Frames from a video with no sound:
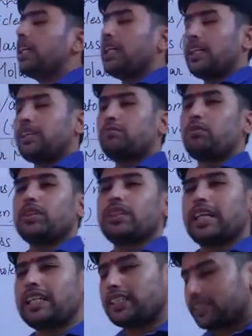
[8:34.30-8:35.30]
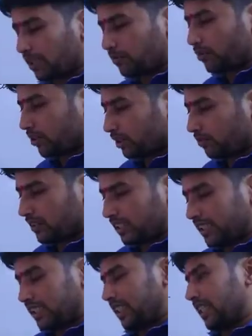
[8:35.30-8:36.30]
8.9, it's
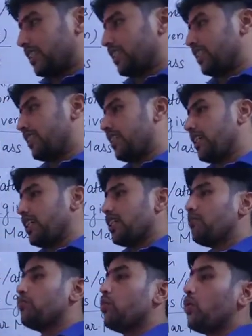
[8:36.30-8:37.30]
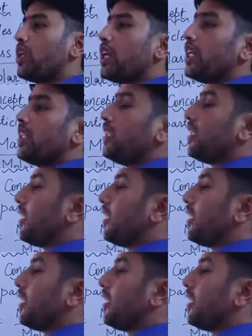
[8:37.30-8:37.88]
approximately 9. Boron,